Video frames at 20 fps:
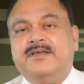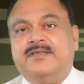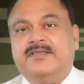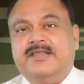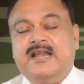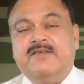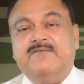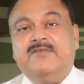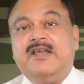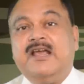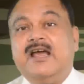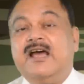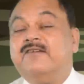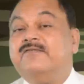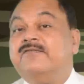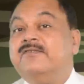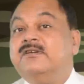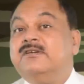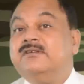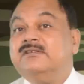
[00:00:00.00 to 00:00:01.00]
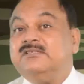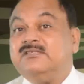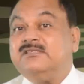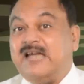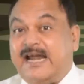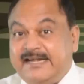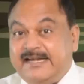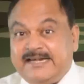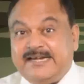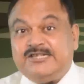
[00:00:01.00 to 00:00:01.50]
Then we have
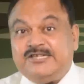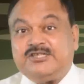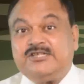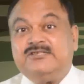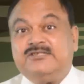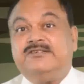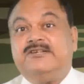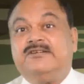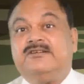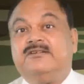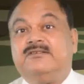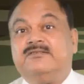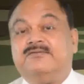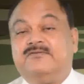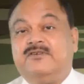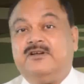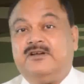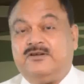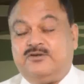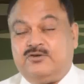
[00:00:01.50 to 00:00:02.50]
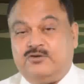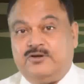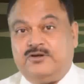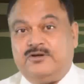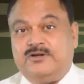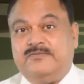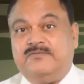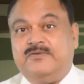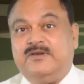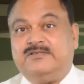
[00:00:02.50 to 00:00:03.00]
citations written
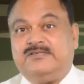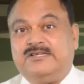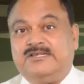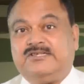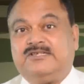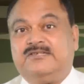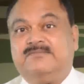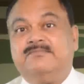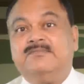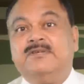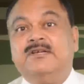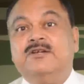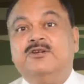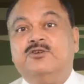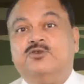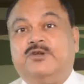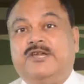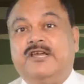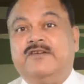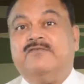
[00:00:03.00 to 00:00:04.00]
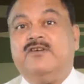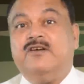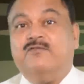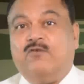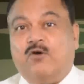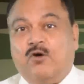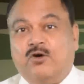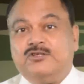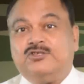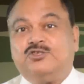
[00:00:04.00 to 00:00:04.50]
to a system to give
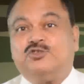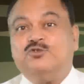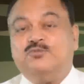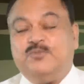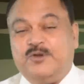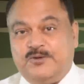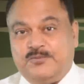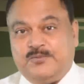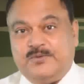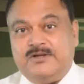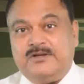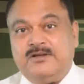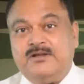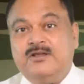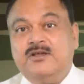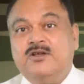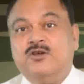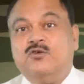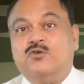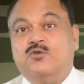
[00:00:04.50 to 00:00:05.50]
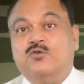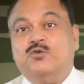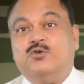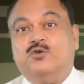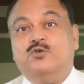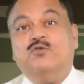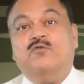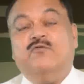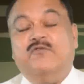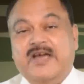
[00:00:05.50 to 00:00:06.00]
awards to people who
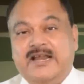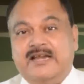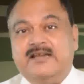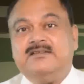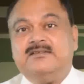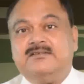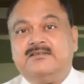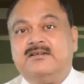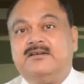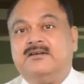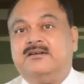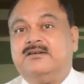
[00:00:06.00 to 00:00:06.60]
do well in